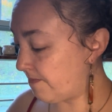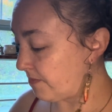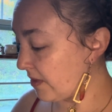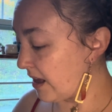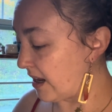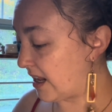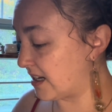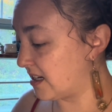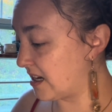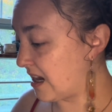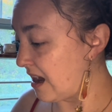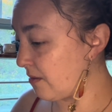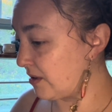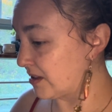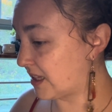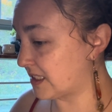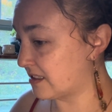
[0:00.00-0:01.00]
and I did not
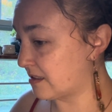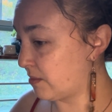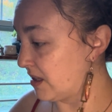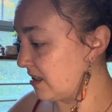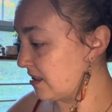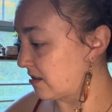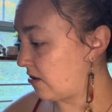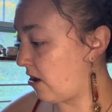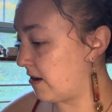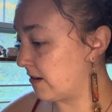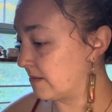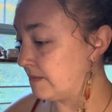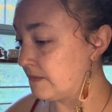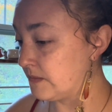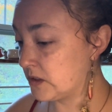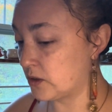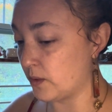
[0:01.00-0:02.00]
want this to be this long,
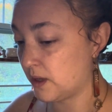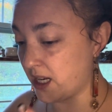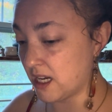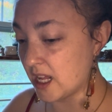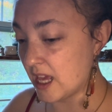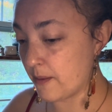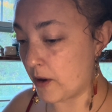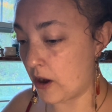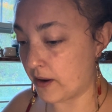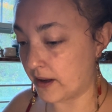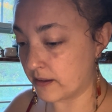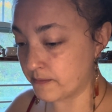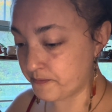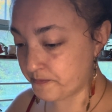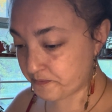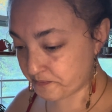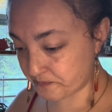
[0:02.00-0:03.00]
so we need to keep going.
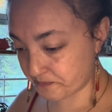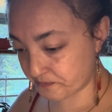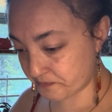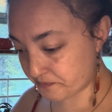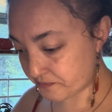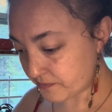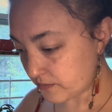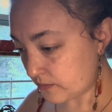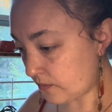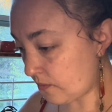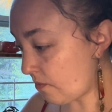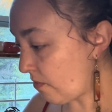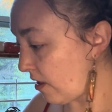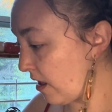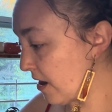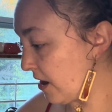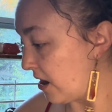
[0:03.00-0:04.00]

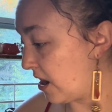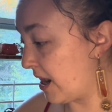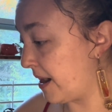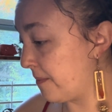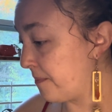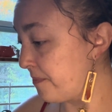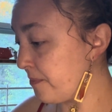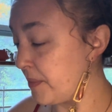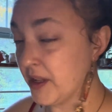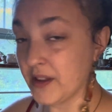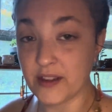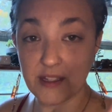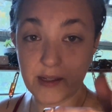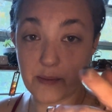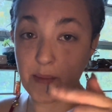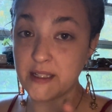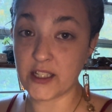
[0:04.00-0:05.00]
All right? But
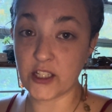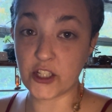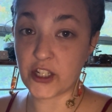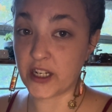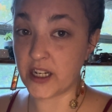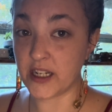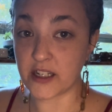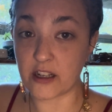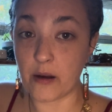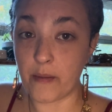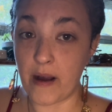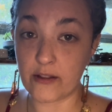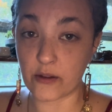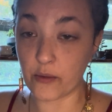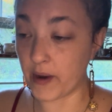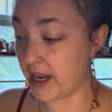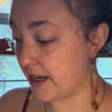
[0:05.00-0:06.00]
this message needed to come
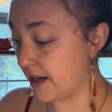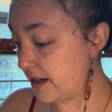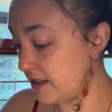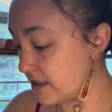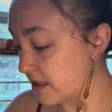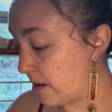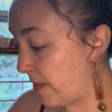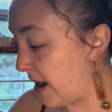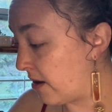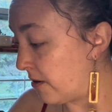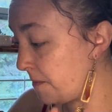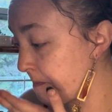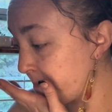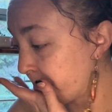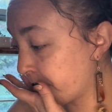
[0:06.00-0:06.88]
out the way it needed to come out.